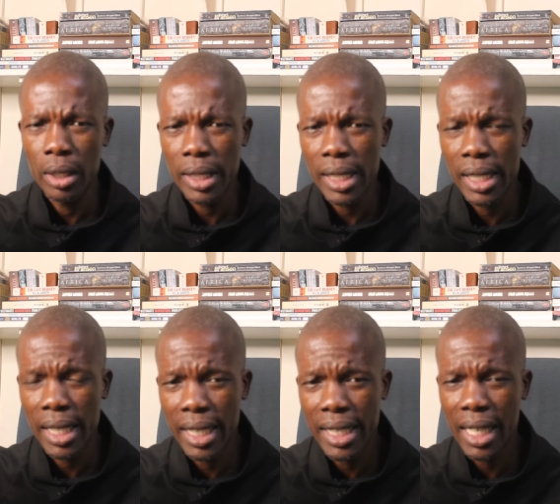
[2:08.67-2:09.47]

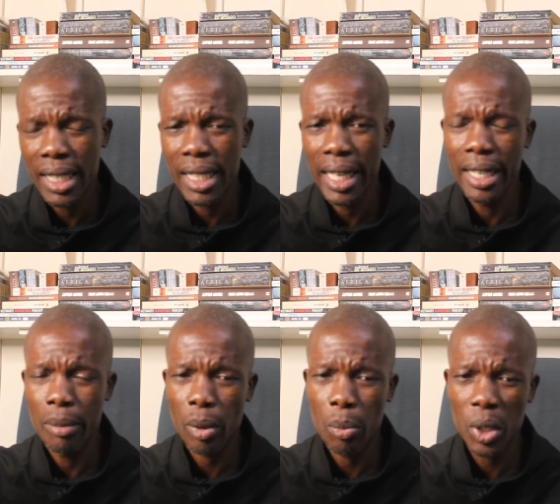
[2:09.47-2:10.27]
senators
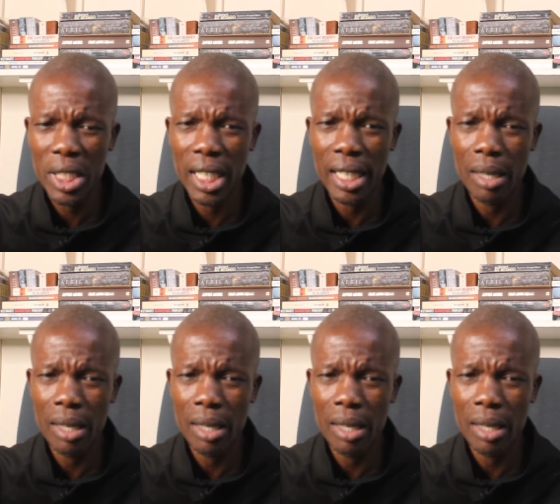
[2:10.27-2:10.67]
and proportional